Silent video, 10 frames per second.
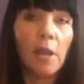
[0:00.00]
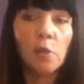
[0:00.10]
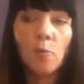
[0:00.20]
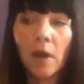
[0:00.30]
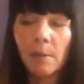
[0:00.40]

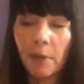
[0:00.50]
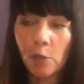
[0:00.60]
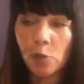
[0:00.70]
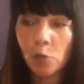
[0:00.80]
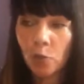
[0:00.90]
And you want to
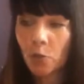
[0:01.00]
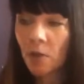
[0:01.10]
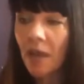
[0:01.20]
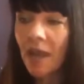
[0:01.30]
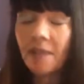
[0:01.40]
make
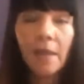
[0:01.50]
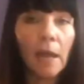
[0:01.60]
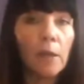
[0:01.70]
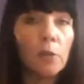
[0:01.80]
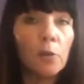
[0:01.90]
sure
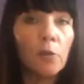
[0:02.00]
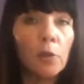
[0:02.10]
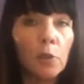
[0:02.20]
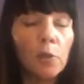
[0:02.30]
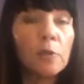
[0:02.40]
that you're
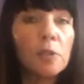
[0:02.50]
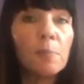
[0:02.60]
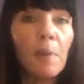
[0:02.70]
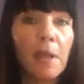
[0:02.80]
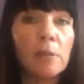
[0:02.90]
in a good
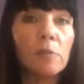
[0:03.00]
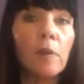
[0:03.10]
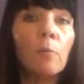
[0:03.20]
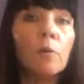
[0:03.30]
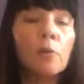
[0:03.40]
space so
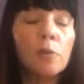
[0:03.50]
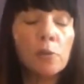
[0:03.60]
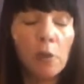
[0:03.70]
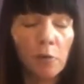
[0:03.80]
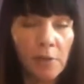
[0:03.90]
that when you
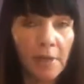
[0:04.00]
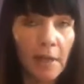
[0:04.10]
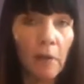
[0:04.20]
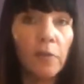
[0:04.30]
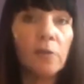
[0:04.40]
start to
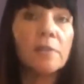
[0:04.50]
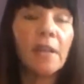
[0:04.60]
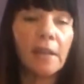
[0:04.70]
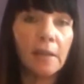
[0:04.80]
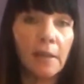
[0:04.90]
get out there and
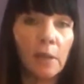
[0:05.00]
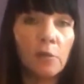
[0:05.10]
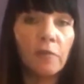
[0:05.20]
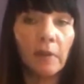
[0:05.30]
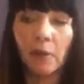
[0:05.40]
date again,
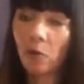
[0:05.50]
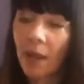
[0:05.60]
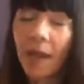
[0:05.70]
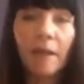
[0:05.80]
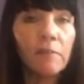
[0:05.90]
you feel like,
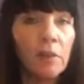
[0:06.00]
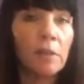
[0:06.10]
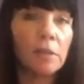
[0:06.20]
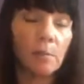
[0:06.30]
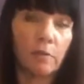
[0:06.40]
okay, I've
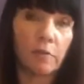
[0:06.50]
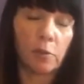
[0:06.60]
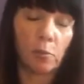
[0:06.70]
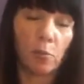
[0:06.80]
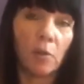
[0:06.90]
done some of
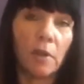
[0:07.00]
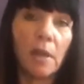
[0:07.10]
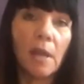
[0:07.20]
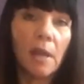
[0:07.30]
this work.